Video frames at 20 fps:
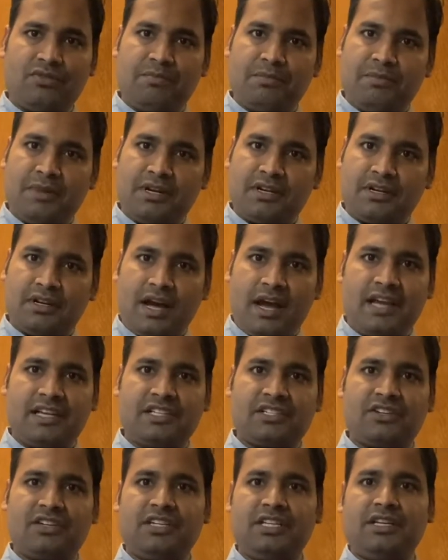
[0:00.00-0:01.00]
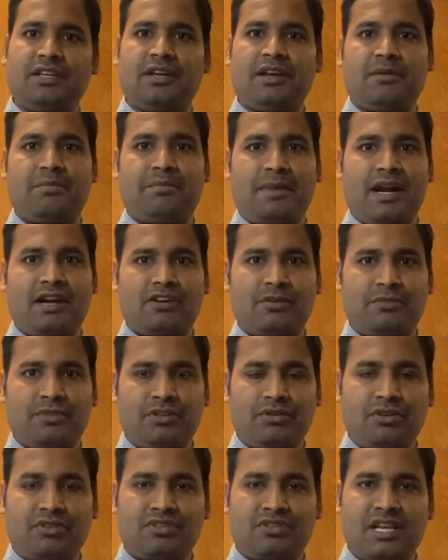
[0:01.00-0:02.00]
But I study a part of the
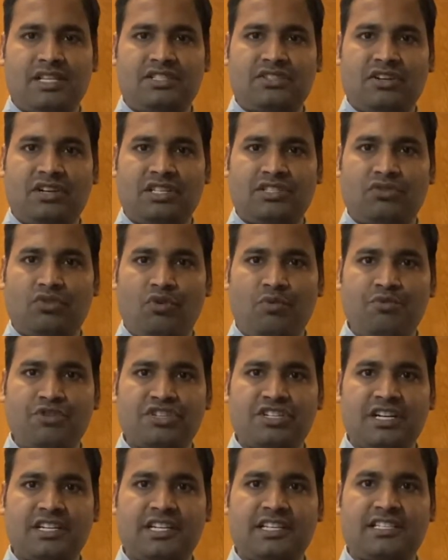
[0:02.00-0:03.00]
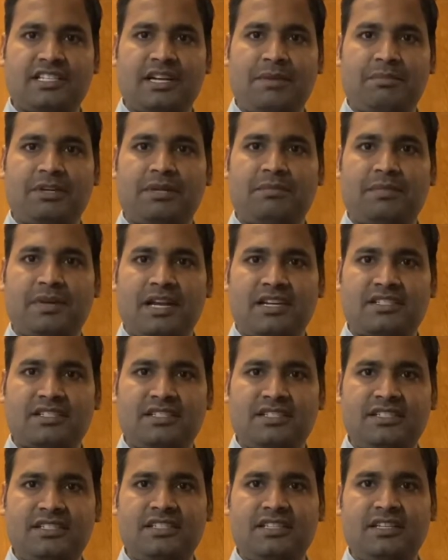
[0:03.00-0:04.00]
neuroscience called as homeostatic synaptic
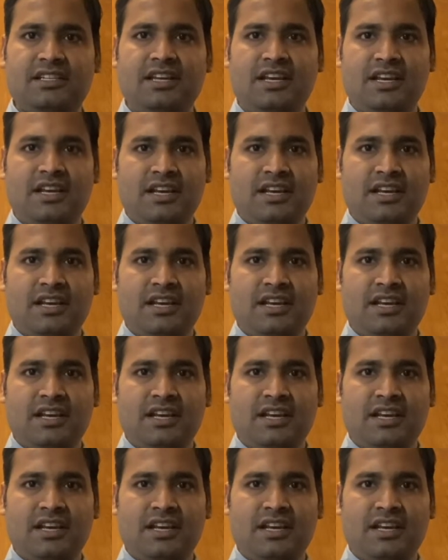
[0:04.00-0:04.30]
plasticity.